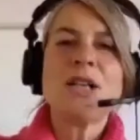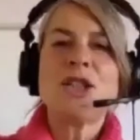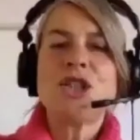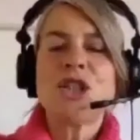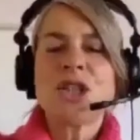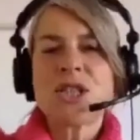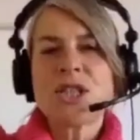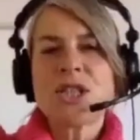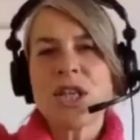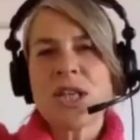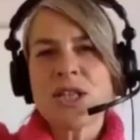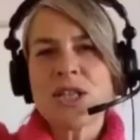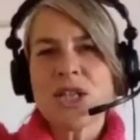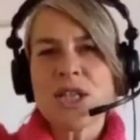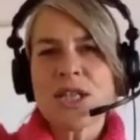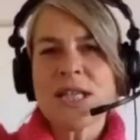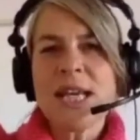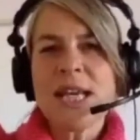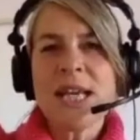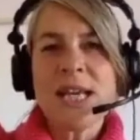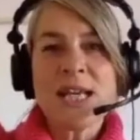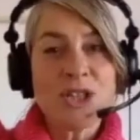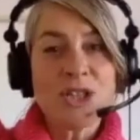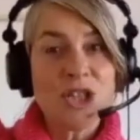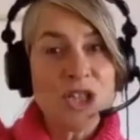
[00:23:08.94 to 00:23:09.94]
just
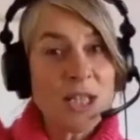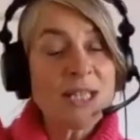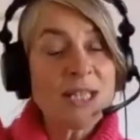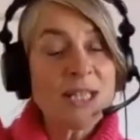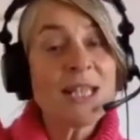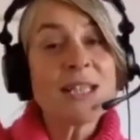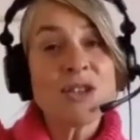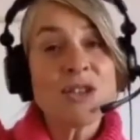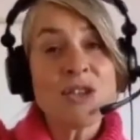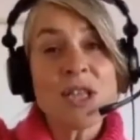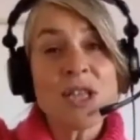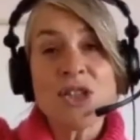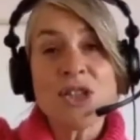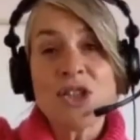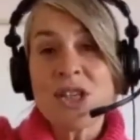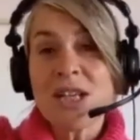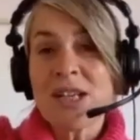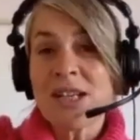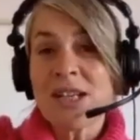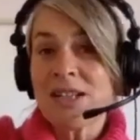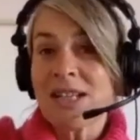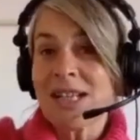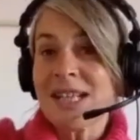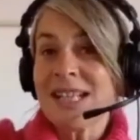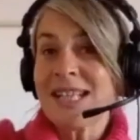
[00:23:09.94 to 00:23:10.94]
literally
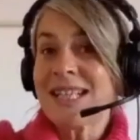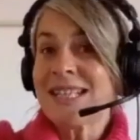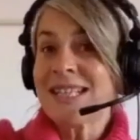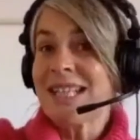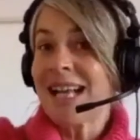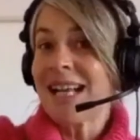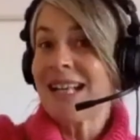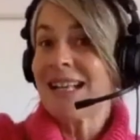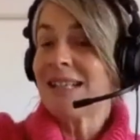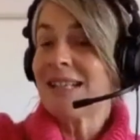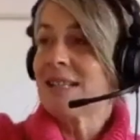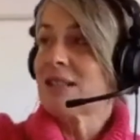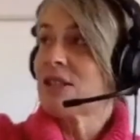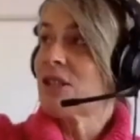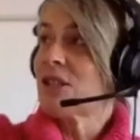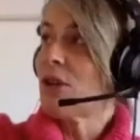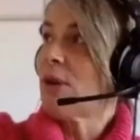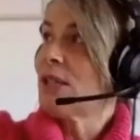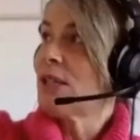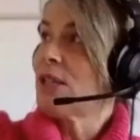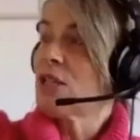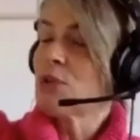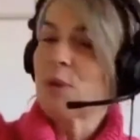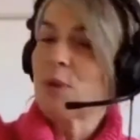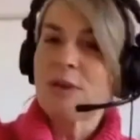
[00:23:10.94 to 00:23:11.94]
Giro d'Italia. So
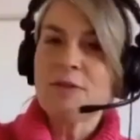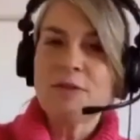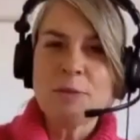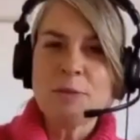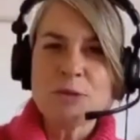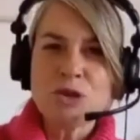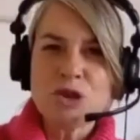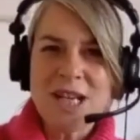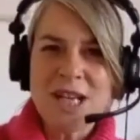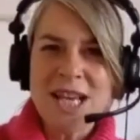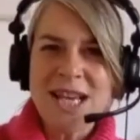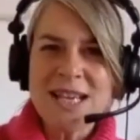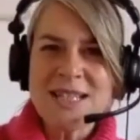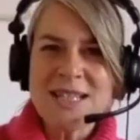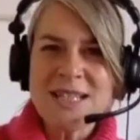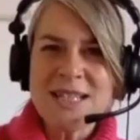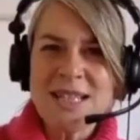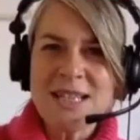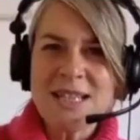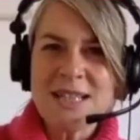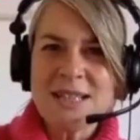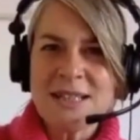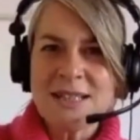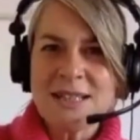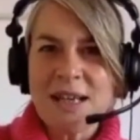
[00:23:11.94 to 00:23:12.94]
I just went from
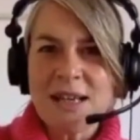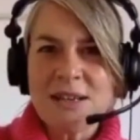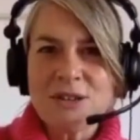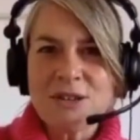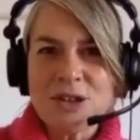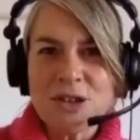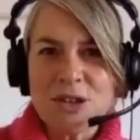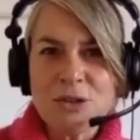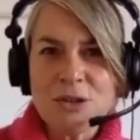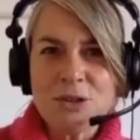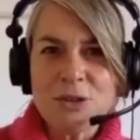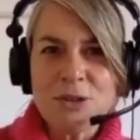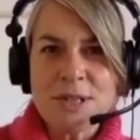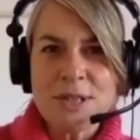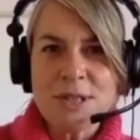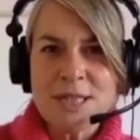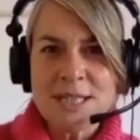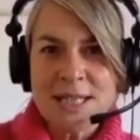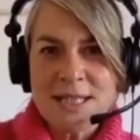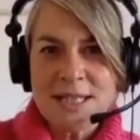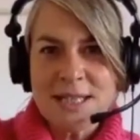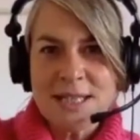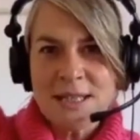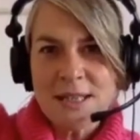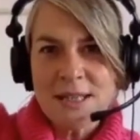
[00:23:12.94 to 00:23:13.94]
Trieste down the
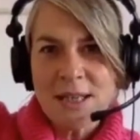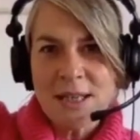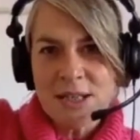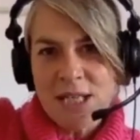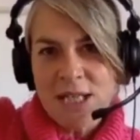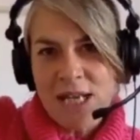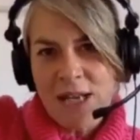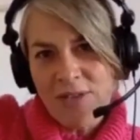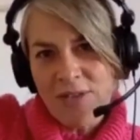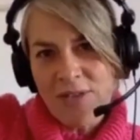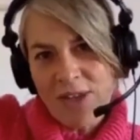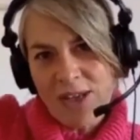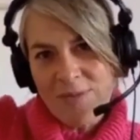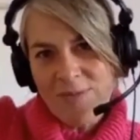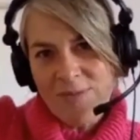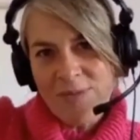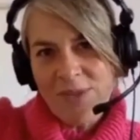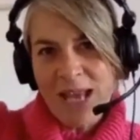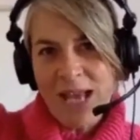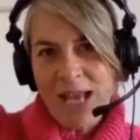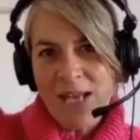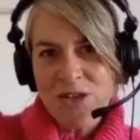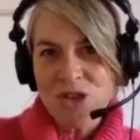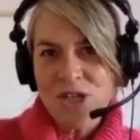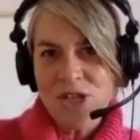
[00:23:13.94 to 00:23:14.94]

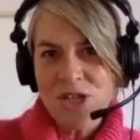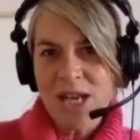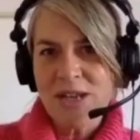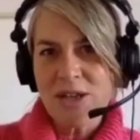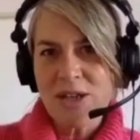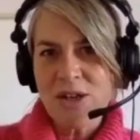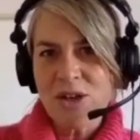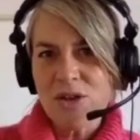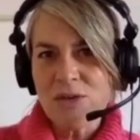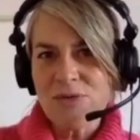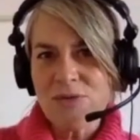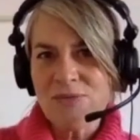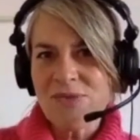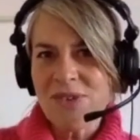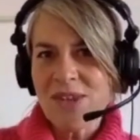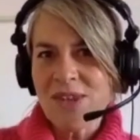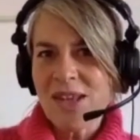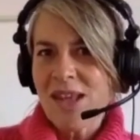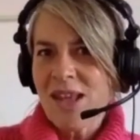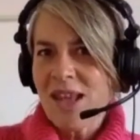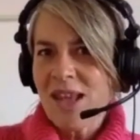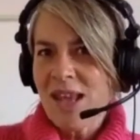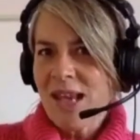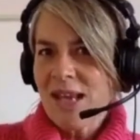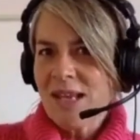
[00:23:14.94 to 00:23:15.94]
Adriatico,
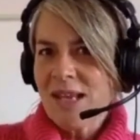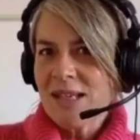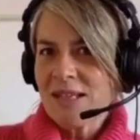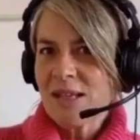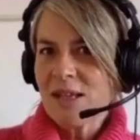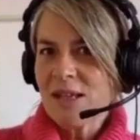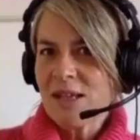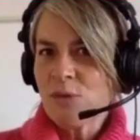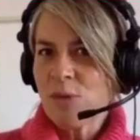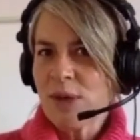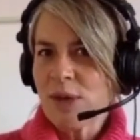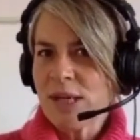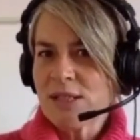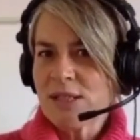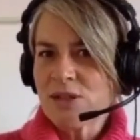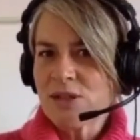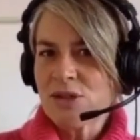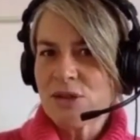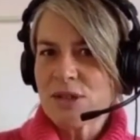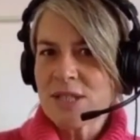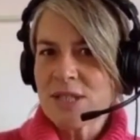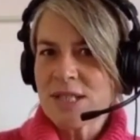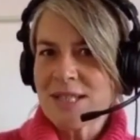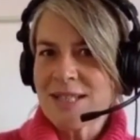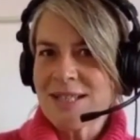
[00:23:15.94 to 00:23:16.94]
and then went
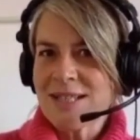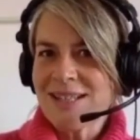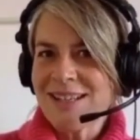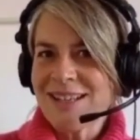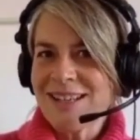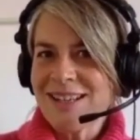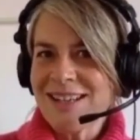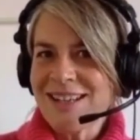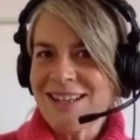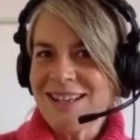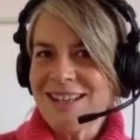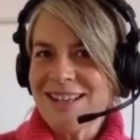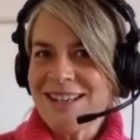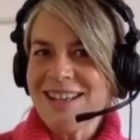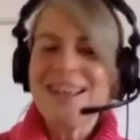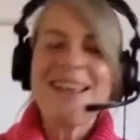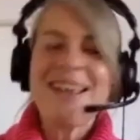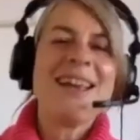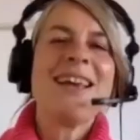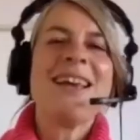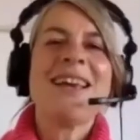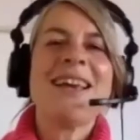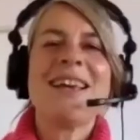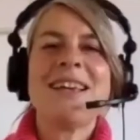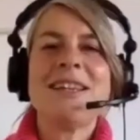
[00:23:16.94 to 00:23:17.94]
to Sicily
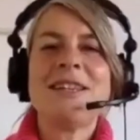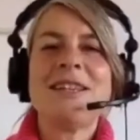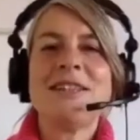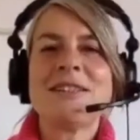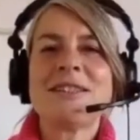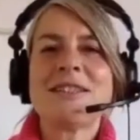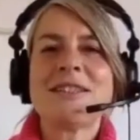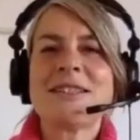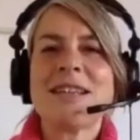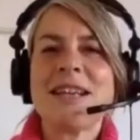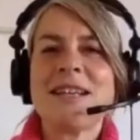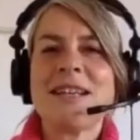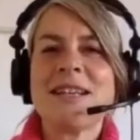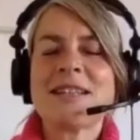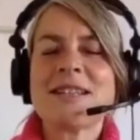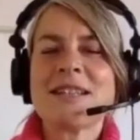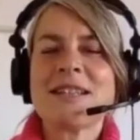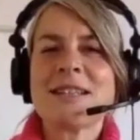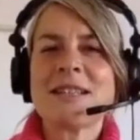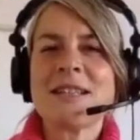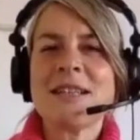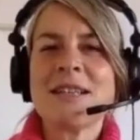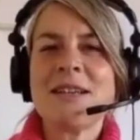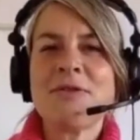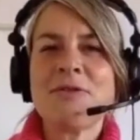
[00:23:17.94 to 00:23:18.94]
and stayed in
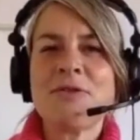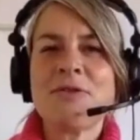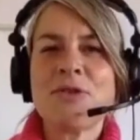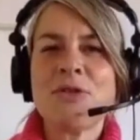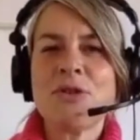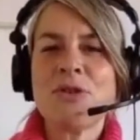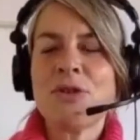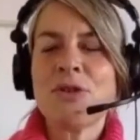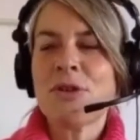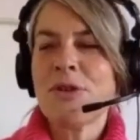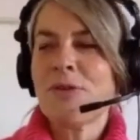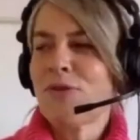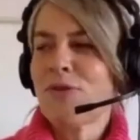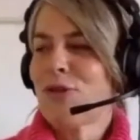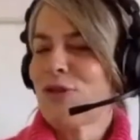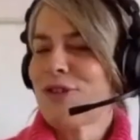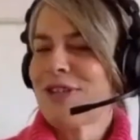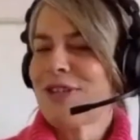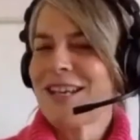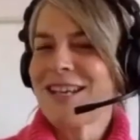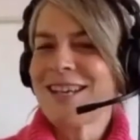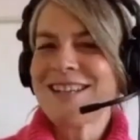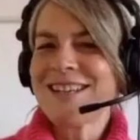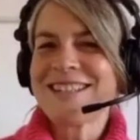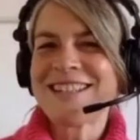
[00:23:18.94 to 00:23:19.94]
Sicily for a few
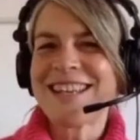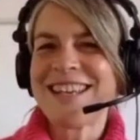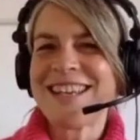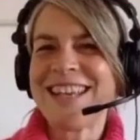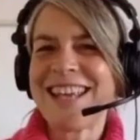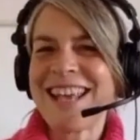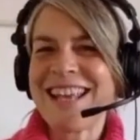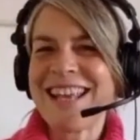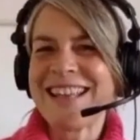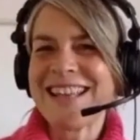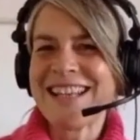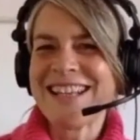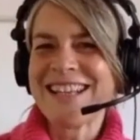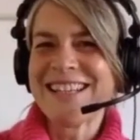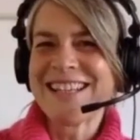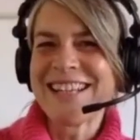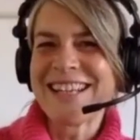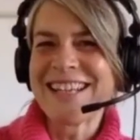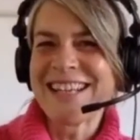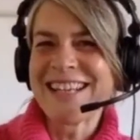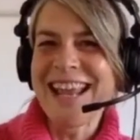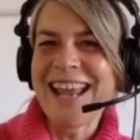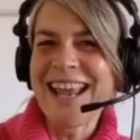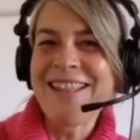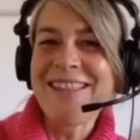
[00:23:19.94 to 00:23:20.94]
days, and then
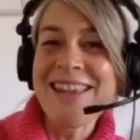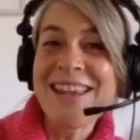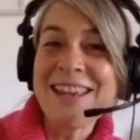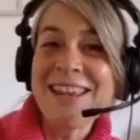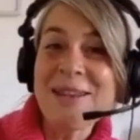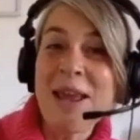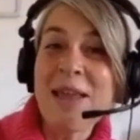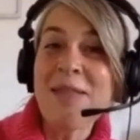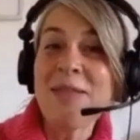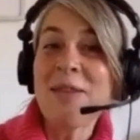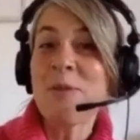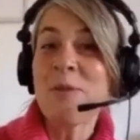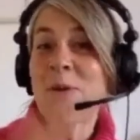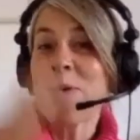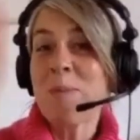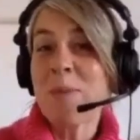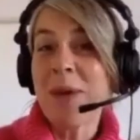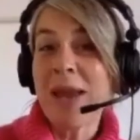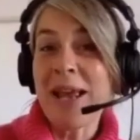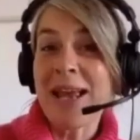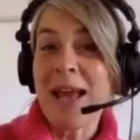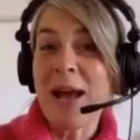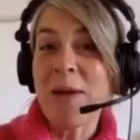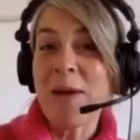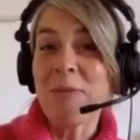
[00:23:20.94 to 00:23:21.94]
went
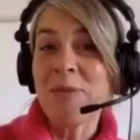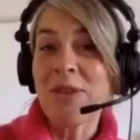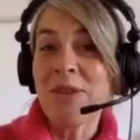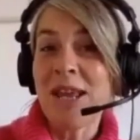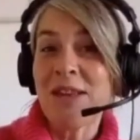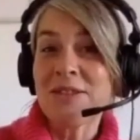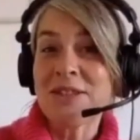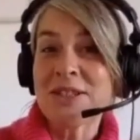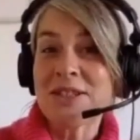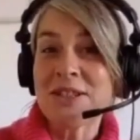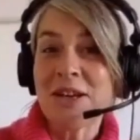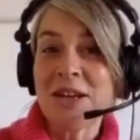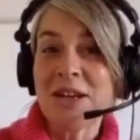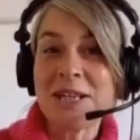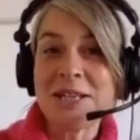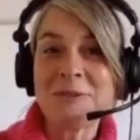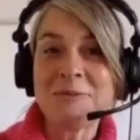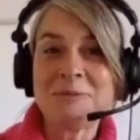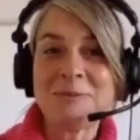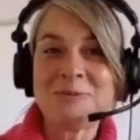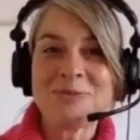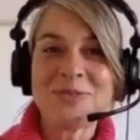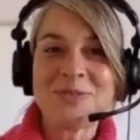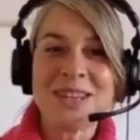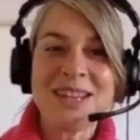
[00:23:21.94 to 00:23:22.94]
back up the other side.
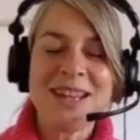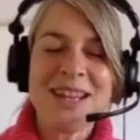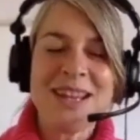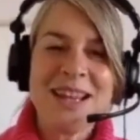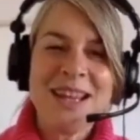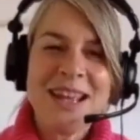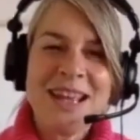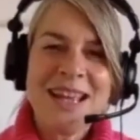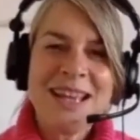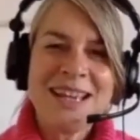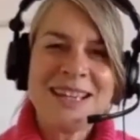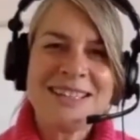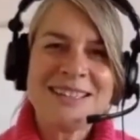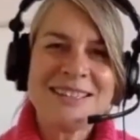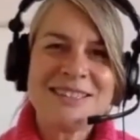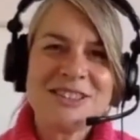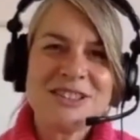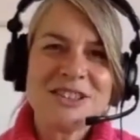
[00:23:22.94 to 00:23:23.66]
And